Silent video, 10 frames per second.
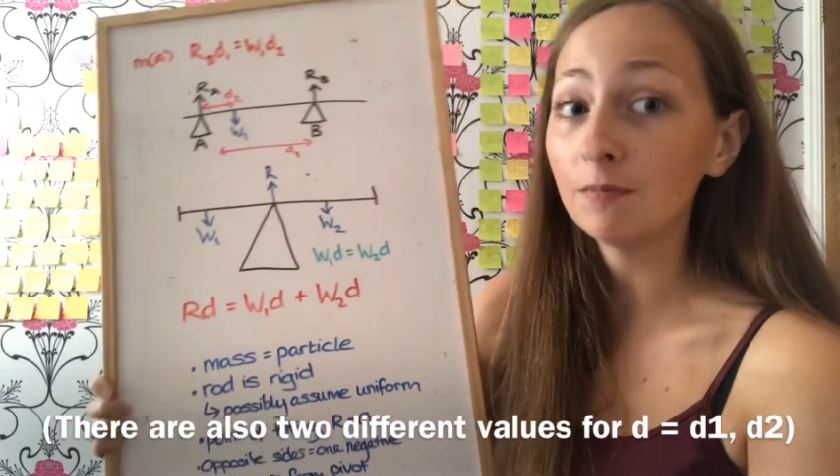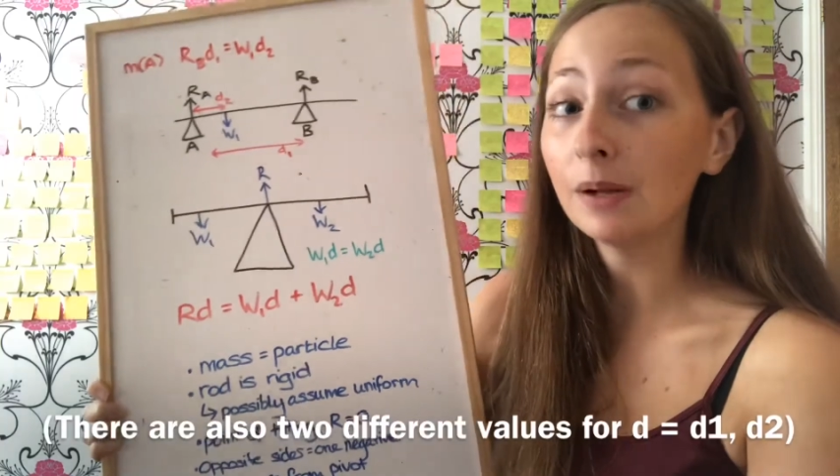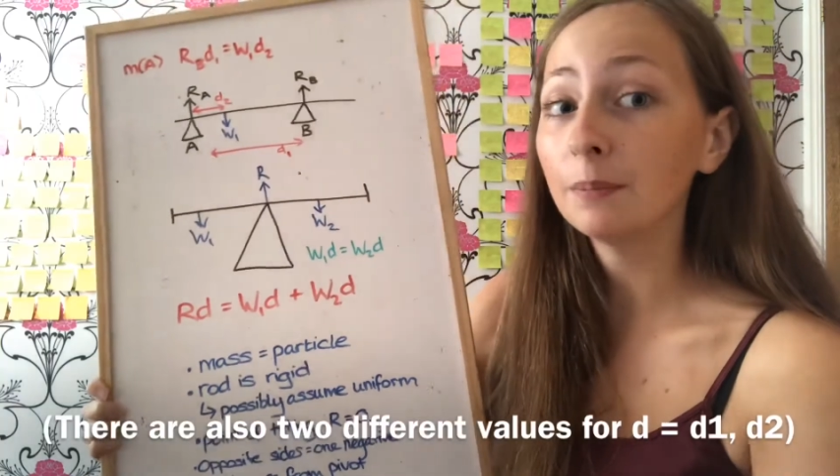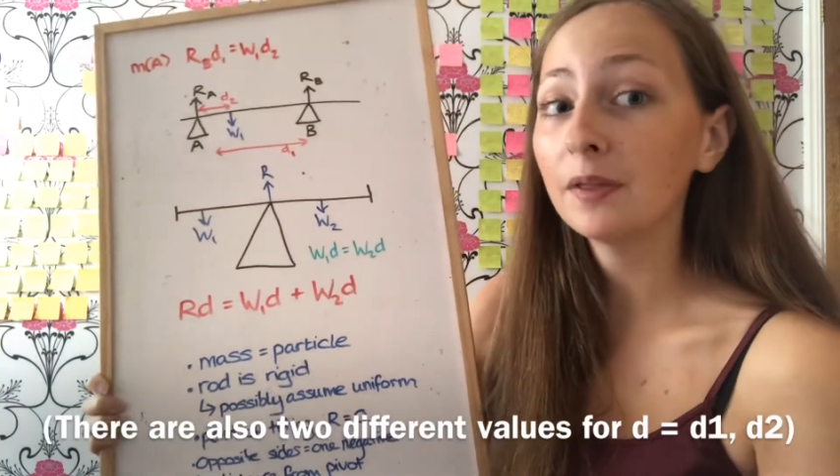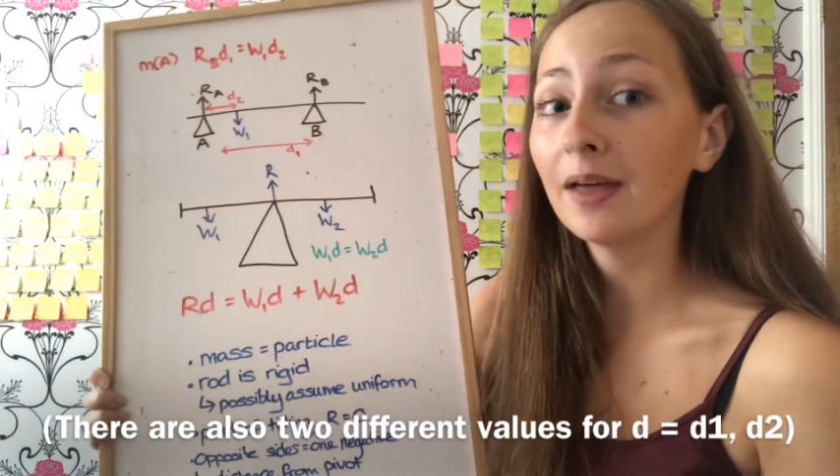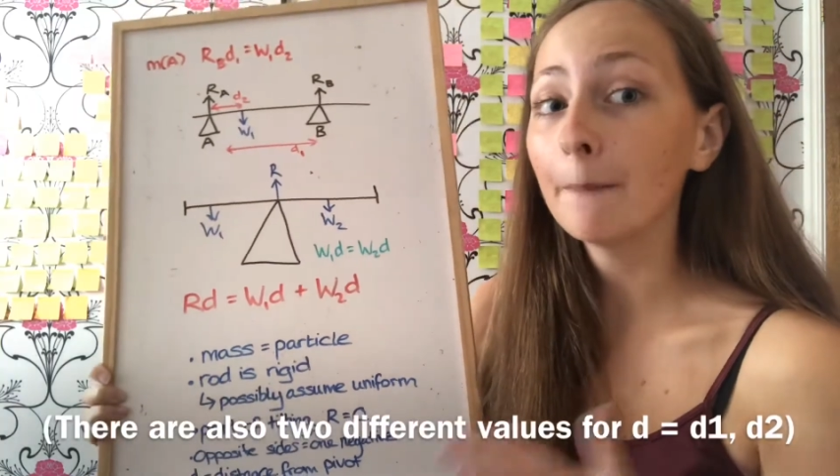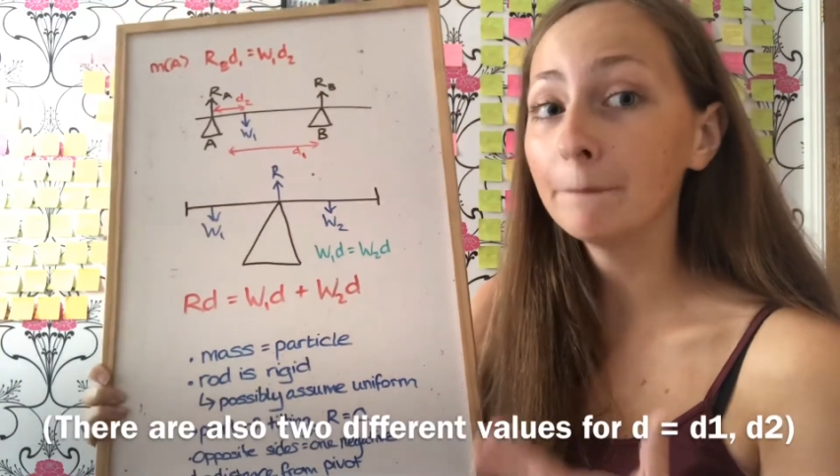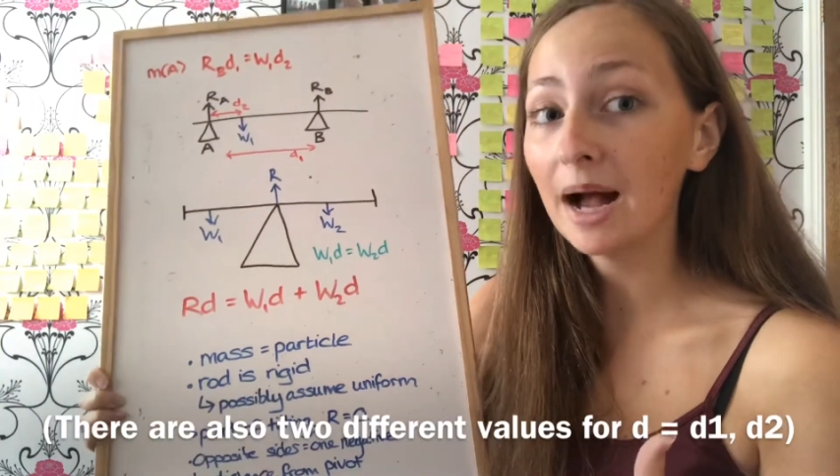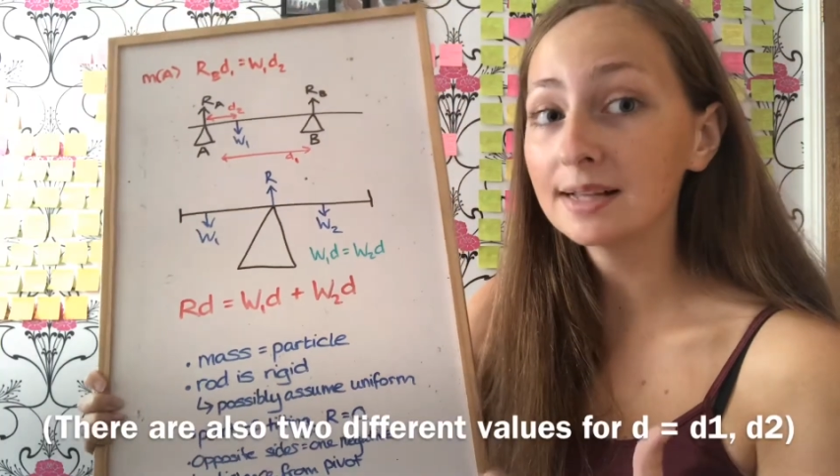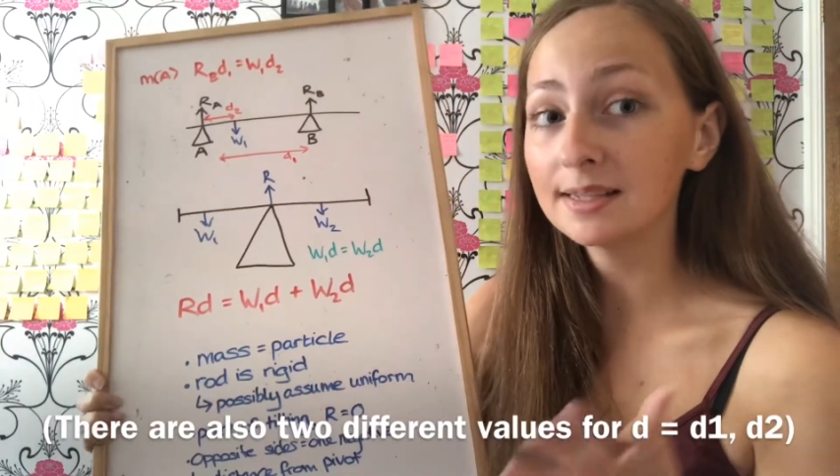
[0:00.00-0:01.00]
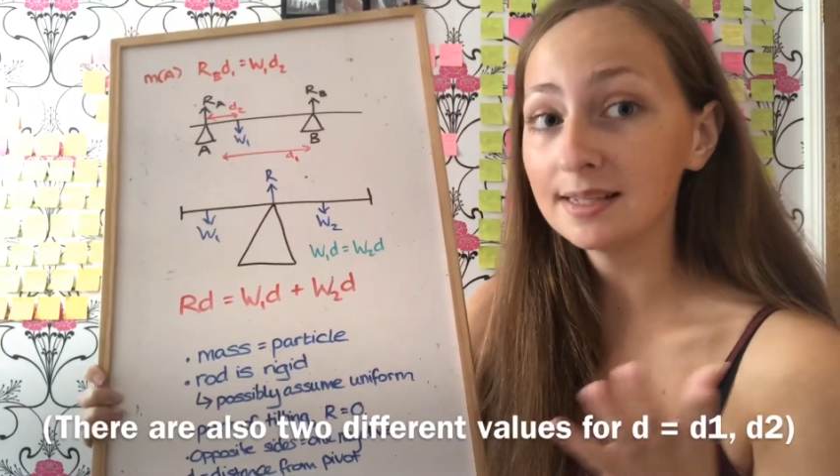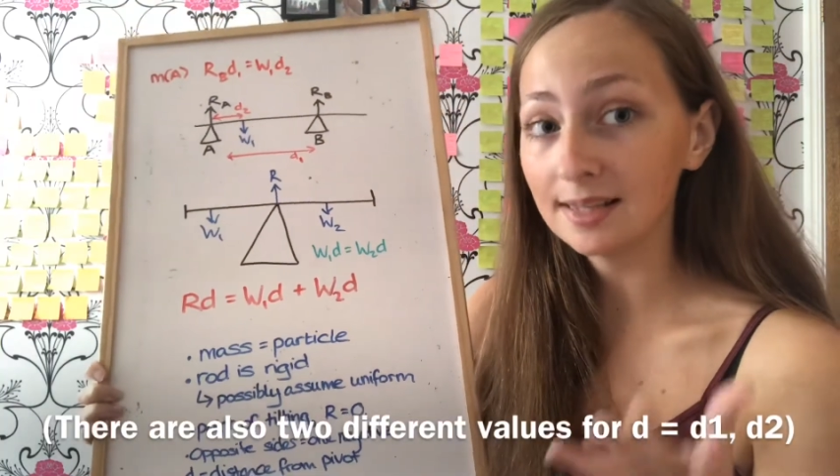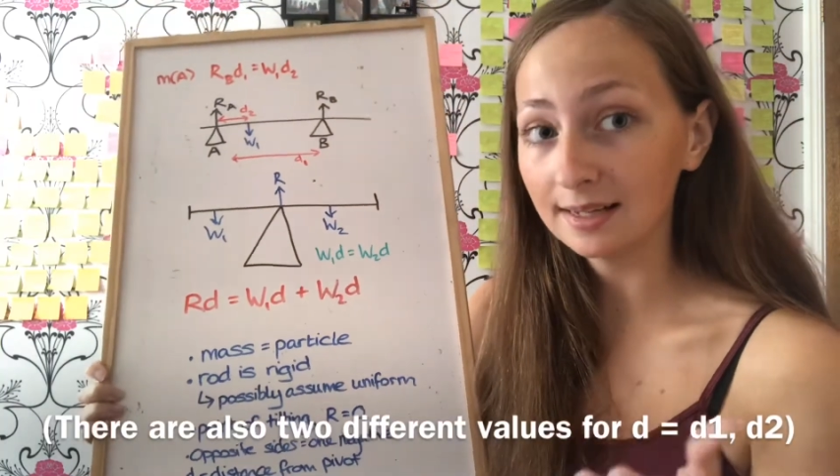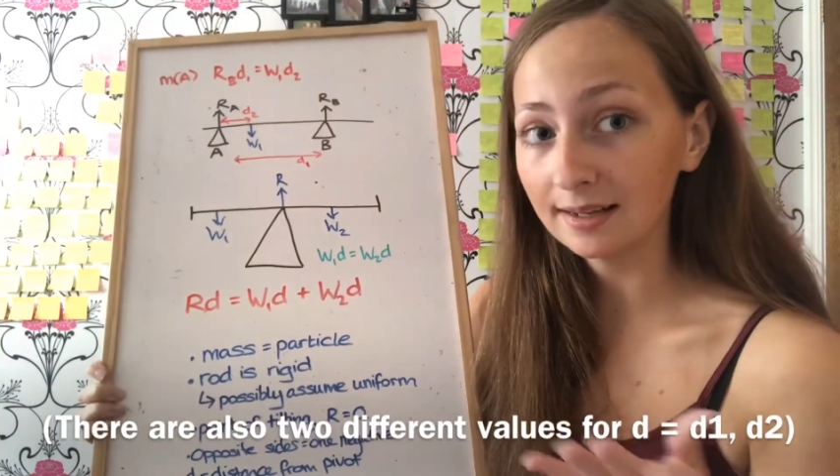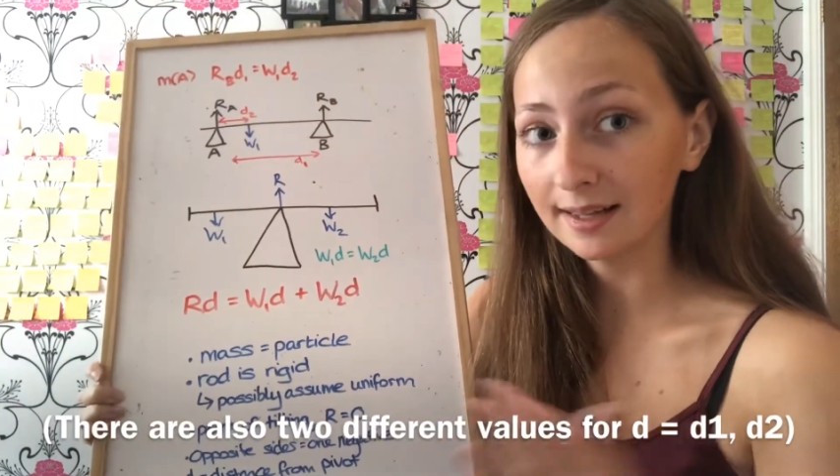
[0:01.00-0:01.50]
Remember that mass
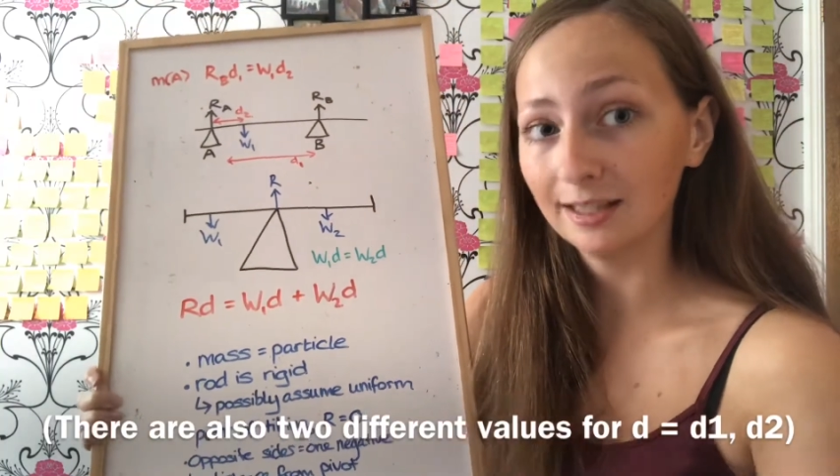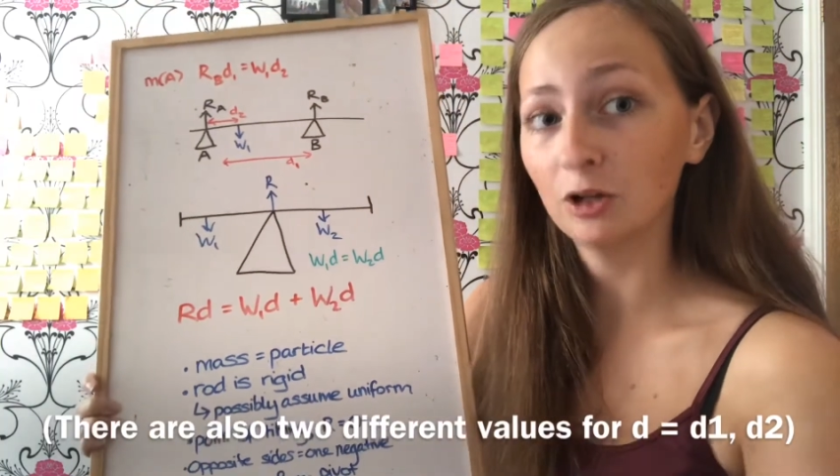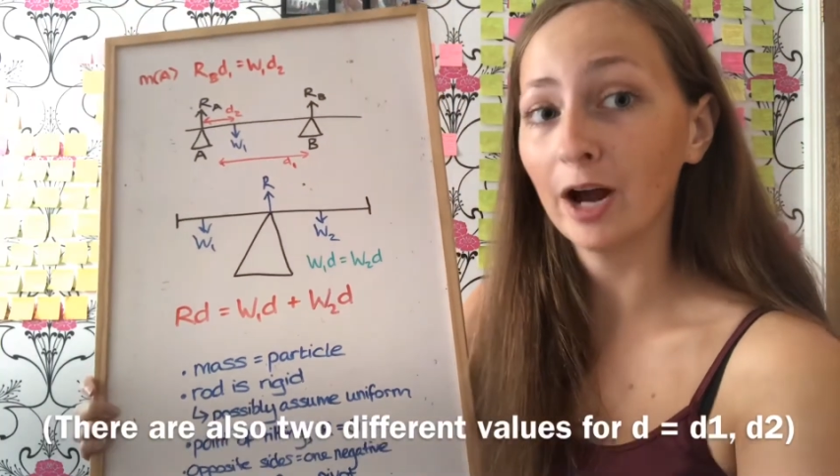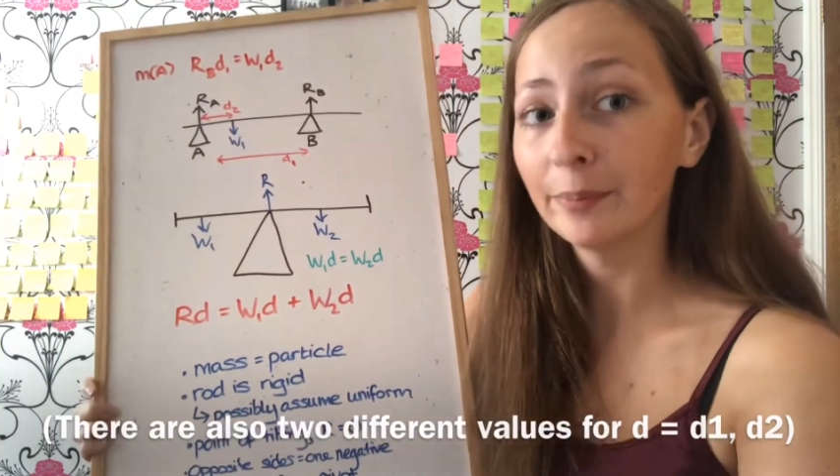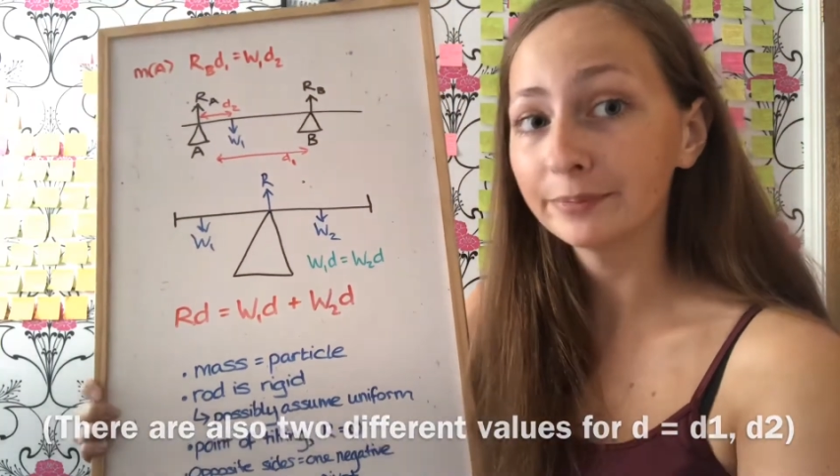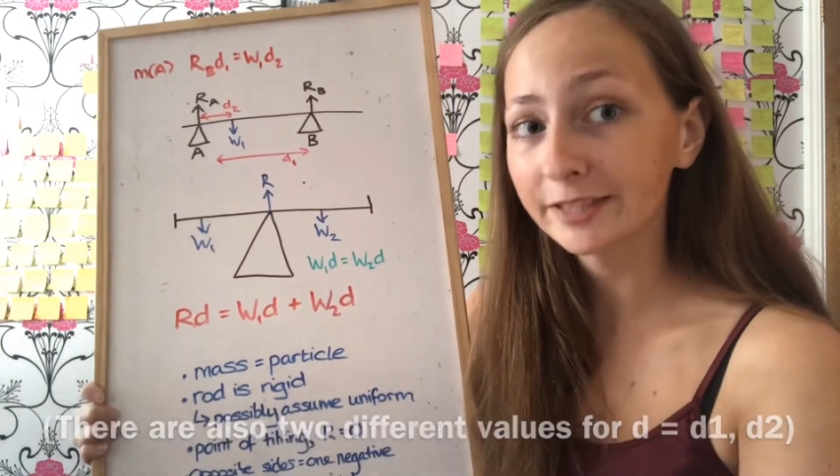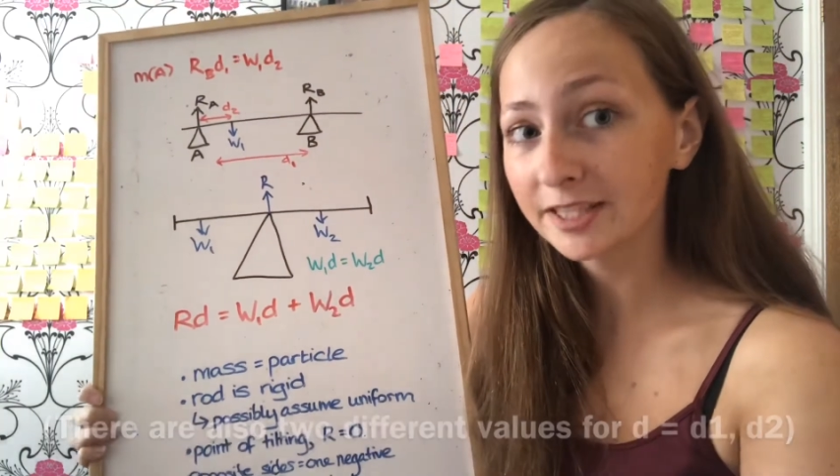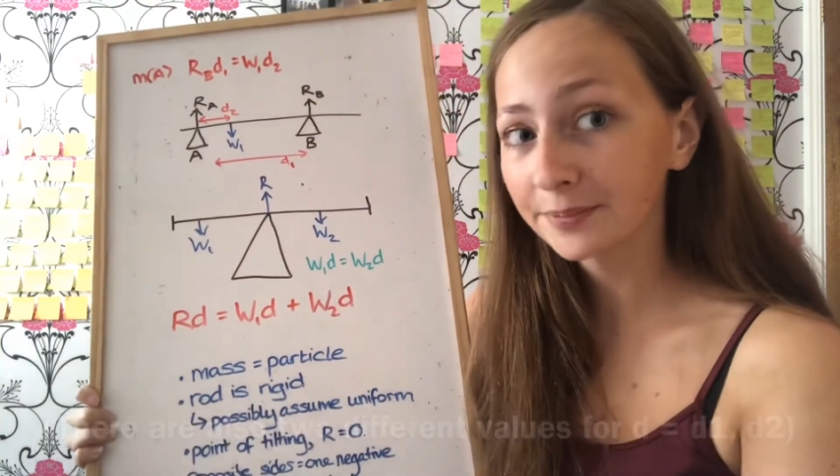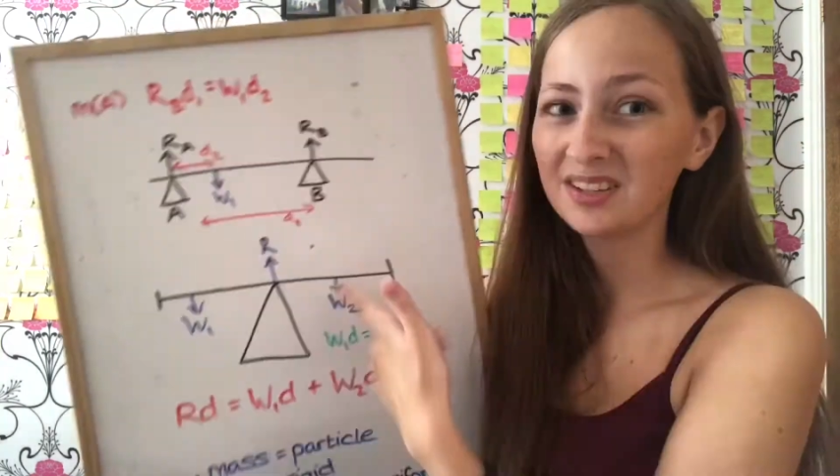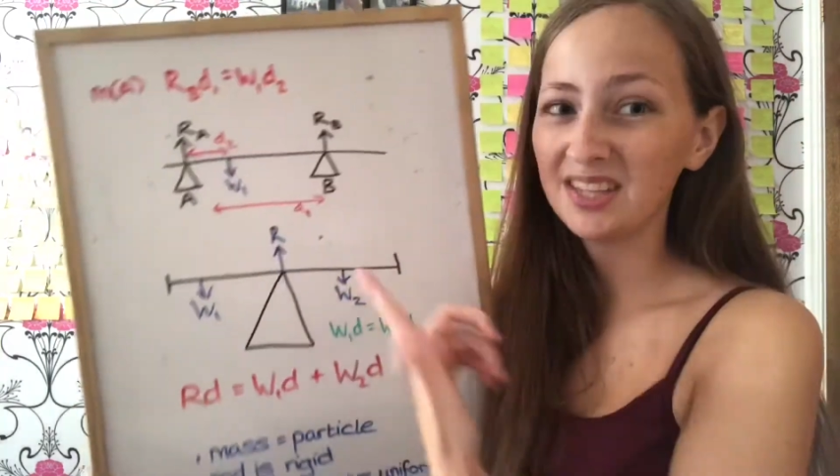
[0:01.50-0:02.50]
is in kilograms.